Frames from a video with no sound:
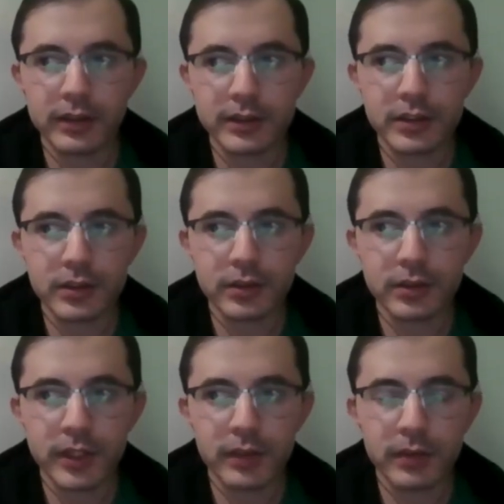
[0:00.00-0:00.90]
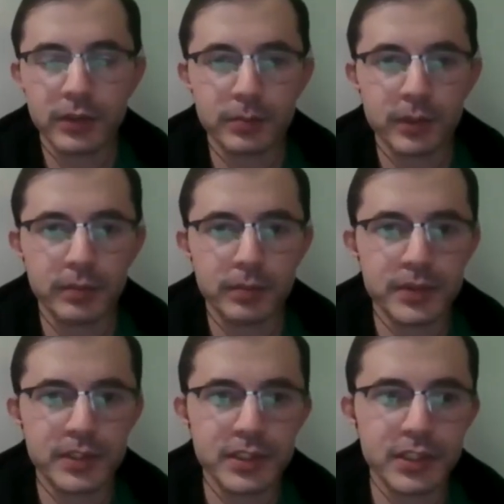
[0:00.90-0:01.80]
So that was my
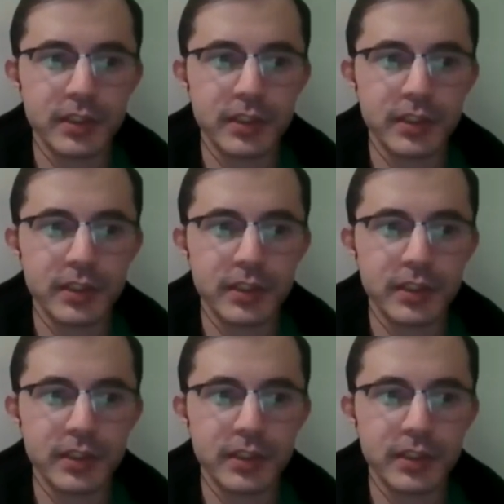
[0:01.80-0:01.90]
position.